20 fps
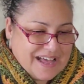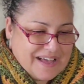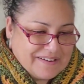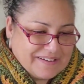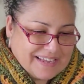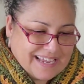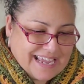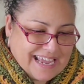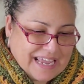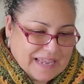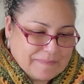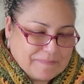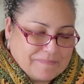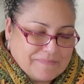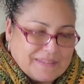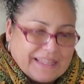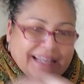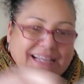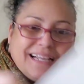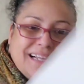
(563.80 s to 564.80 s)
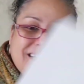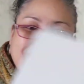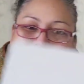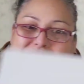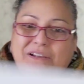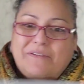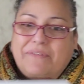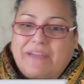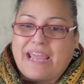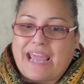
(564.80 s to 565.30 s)
Okay,
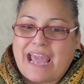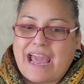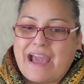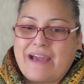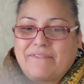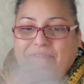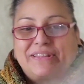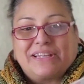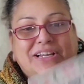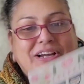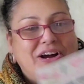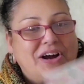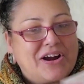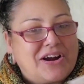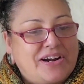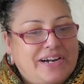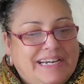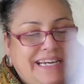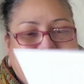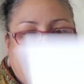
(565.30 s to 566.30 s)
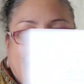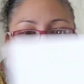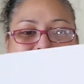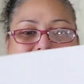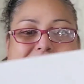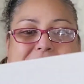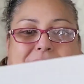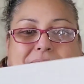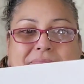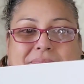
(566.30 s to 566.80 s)
so we have the card
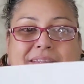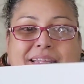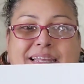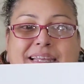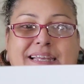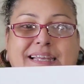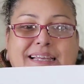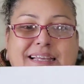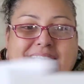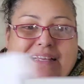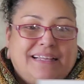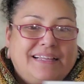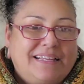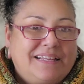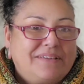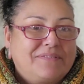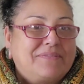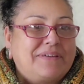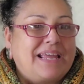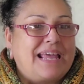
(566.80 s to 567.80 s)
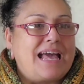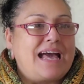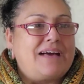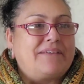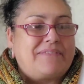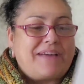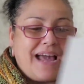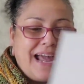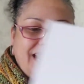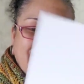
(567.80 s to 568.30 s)
here. We
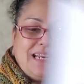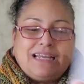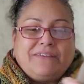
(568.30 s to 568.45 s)
have I